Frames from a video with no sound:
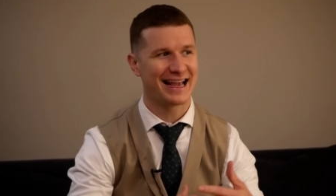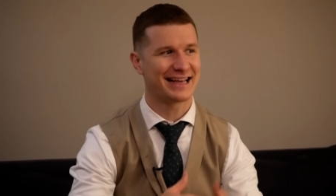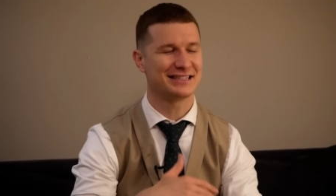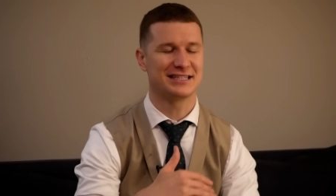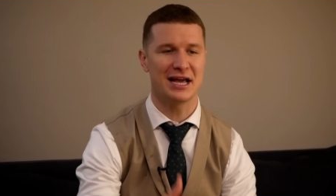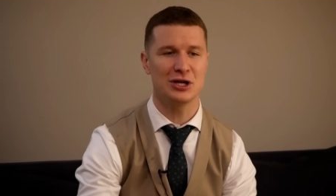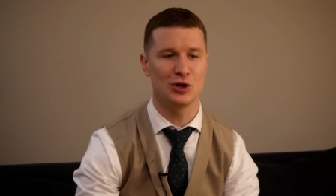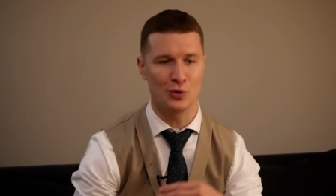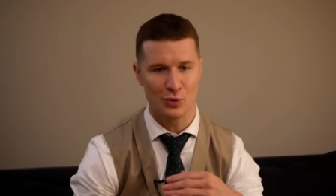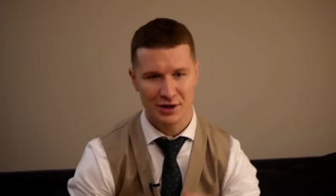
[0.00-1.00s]
and
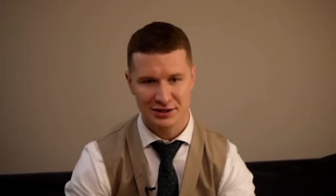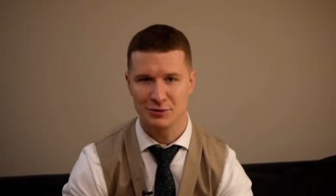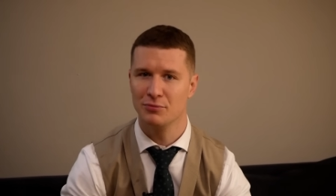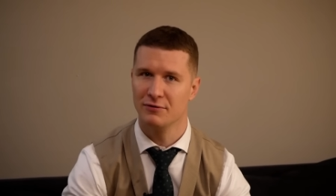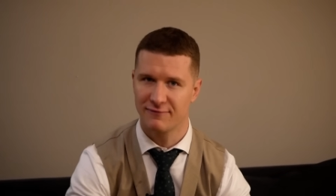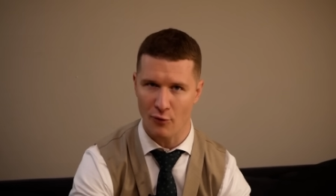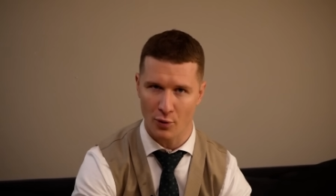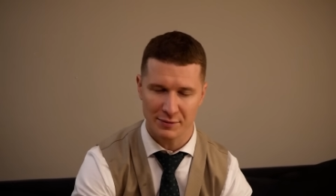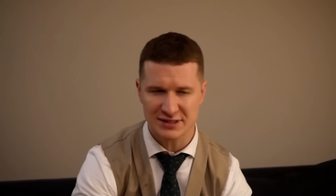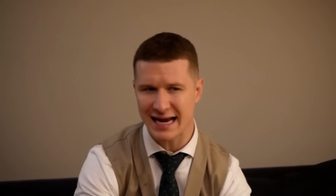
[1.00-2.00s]
continue to move
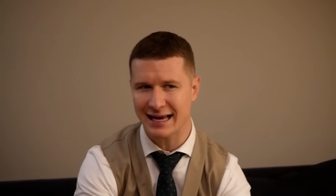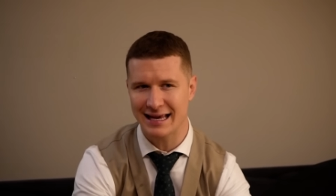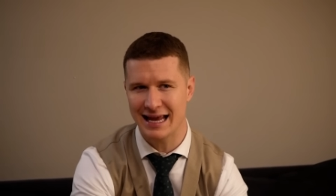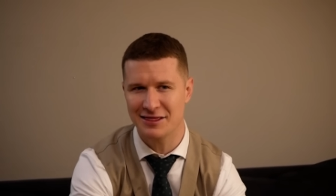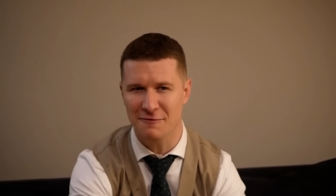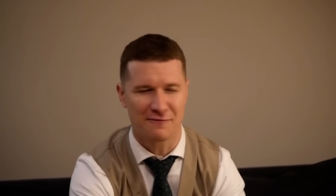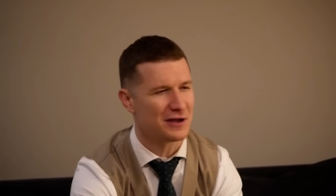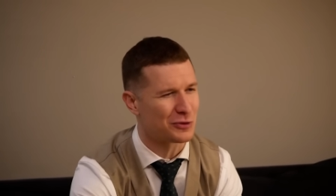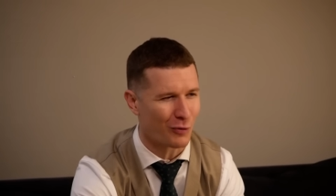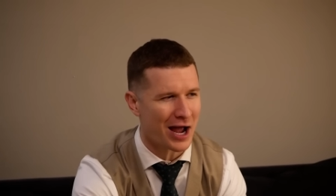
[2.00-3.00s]
forward. It was like in the
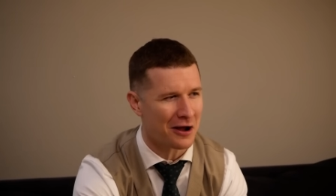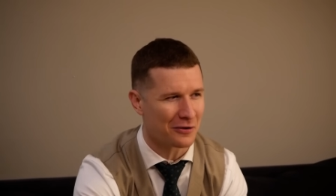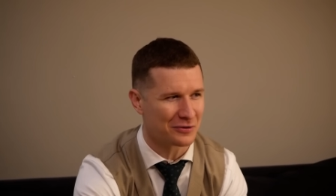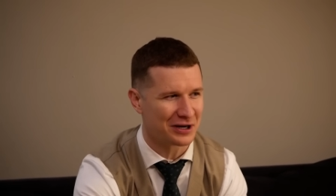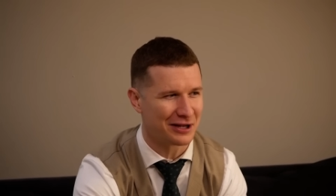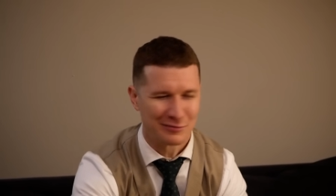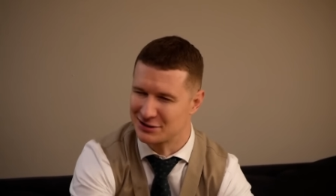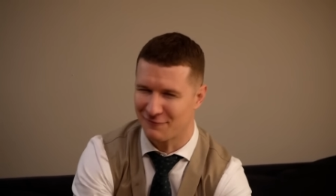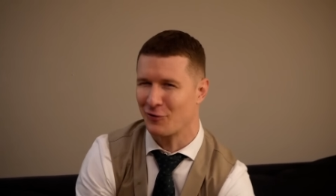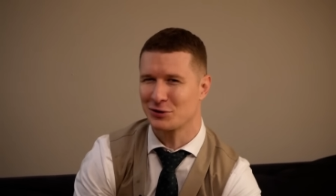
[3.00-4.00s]
fifth round, it was
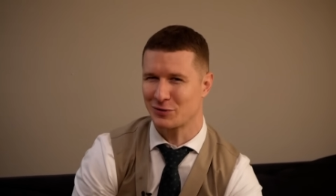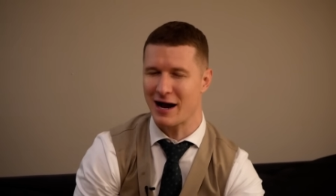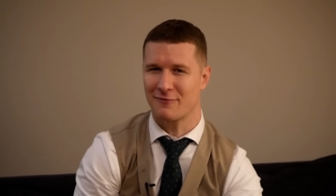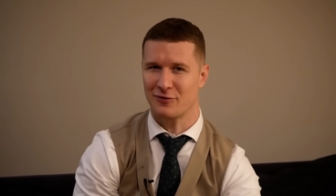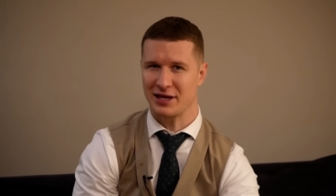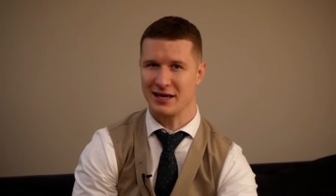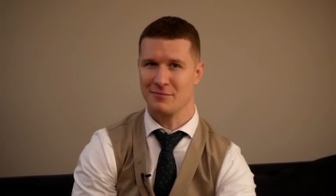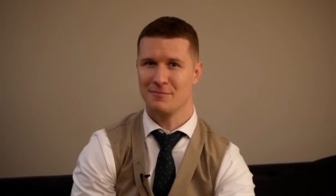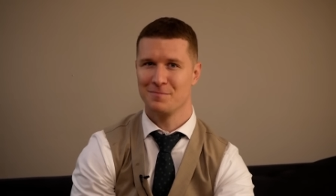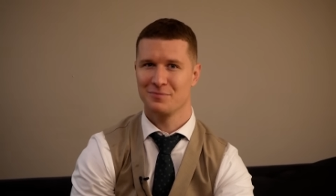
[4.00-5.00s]
the first round for Gibb.